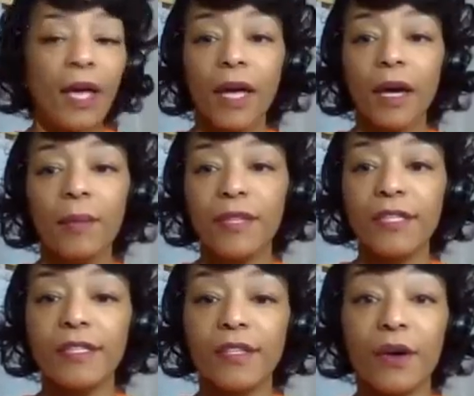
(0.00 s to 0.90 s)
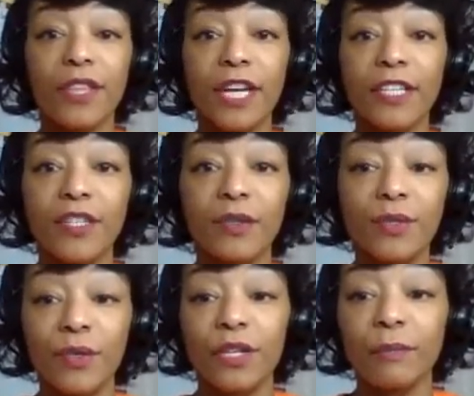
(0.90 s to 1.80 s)
But this is all that I do
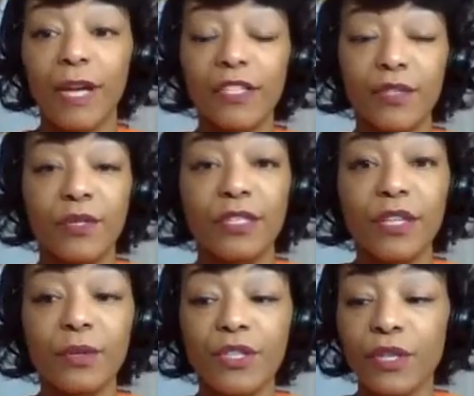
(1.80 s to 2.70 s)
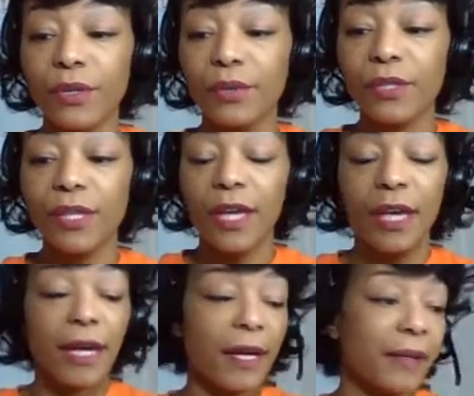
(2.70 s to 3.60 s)
during my student no-shows.
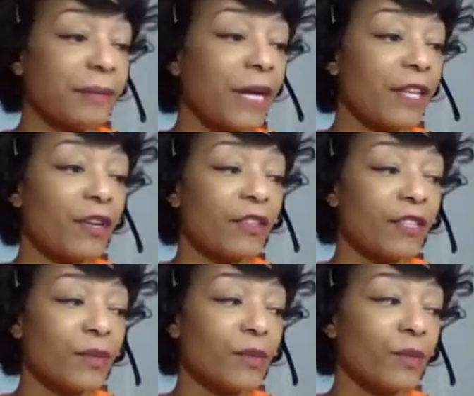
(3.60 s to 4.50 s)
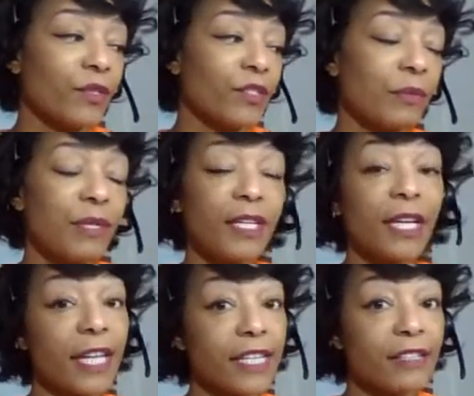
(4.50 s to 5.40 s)
I thought this was going to be
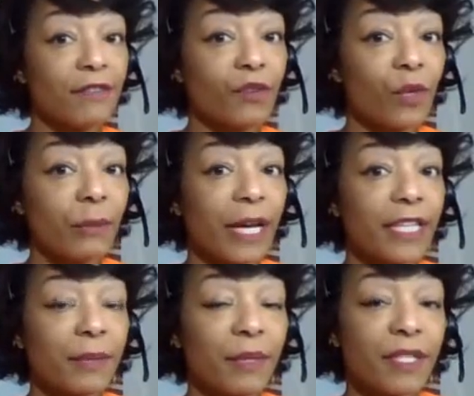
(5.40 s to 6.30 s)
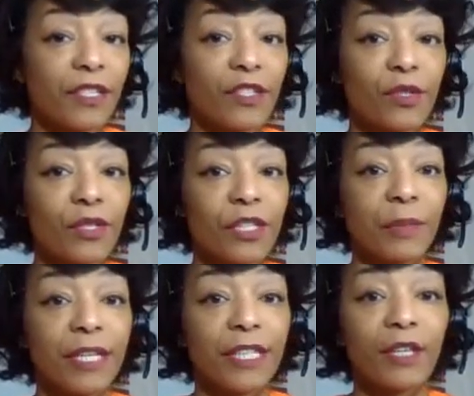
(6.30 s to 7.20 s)
a lesson for one of my independent students
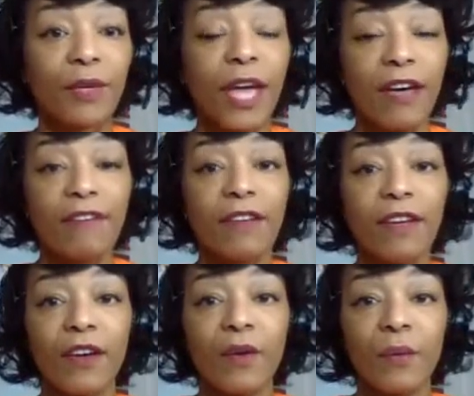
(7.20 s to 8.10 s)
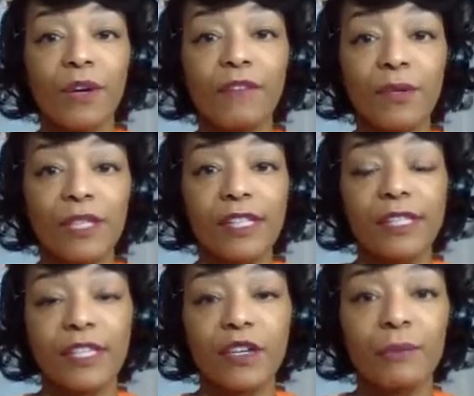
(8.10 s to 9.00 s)
because I don't have one of those
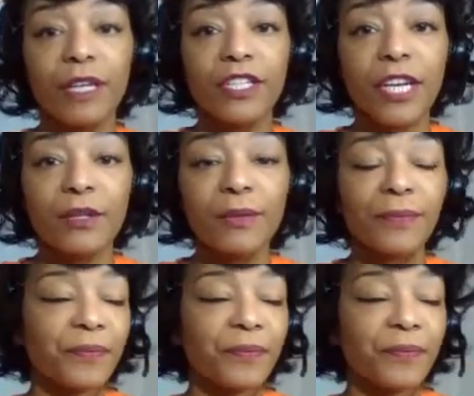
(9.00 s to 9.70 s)
lessons here on my channel.